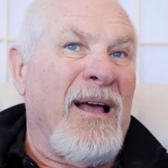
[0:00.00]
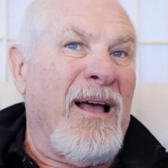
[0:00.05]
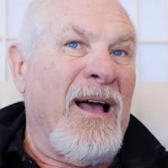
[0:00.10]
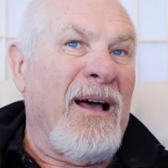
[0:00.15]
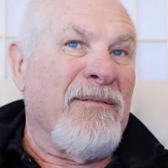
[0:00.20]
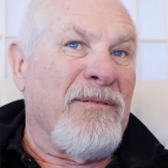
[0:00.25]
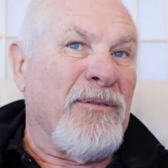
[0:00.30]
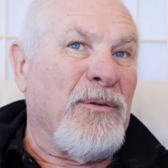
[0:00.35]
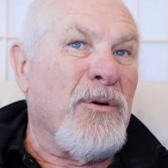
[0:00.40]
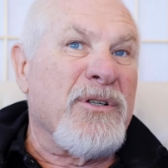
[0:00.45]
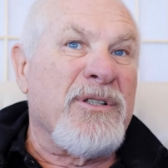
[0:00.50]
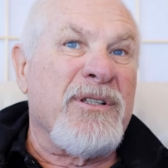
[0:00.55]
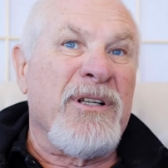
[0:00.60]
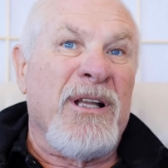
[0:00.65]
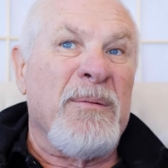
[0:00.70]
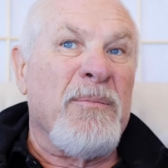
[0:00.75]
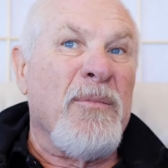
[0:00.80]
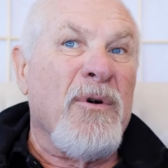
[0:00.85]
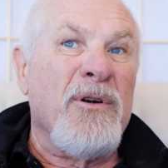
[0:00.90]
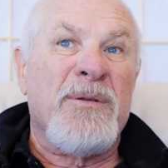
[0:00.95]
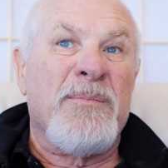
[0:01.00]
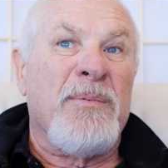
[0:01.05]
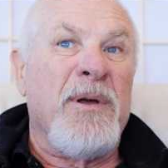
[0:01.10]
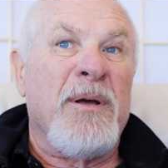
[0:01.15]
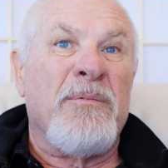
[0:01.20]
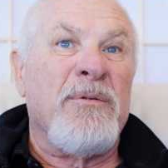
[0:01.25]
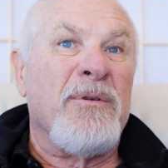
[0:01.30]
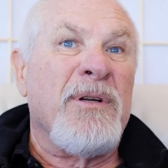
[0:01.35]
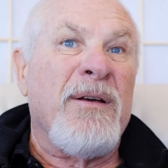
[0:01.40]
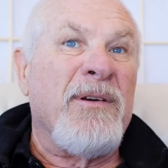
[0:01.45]
Unfortunately, most
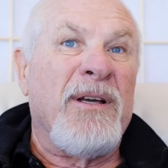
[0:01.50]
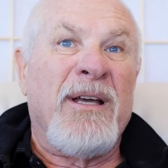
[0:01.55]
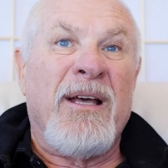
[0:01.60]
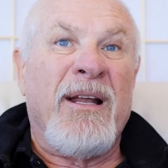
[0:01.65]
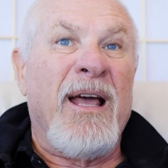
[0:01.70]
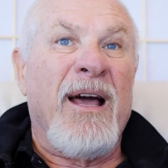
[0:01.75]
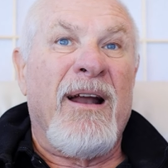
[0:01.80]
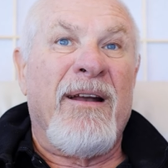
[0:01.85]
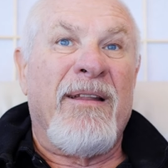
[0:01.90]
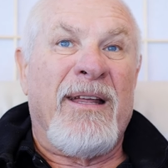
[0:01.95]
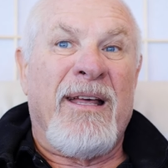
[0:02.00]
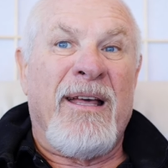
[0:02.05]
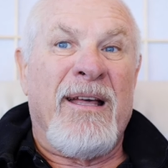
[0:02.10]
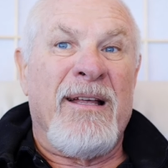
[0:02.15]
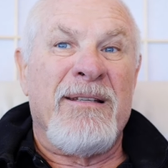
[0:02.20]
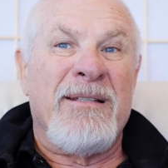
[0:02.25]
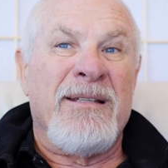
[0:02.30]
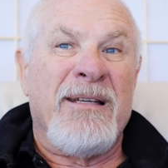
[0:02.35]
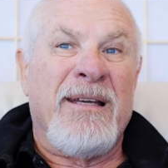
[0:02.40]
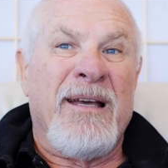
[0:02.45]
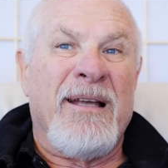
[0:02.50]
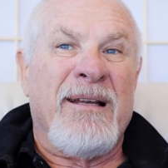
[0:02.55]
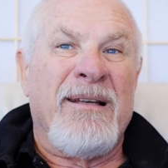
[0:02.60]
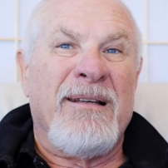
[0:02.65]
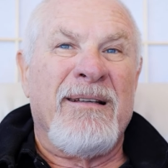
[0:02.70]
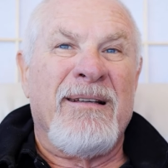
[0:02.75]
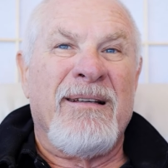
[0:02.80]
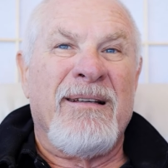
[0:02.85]
people never get out of their heads again.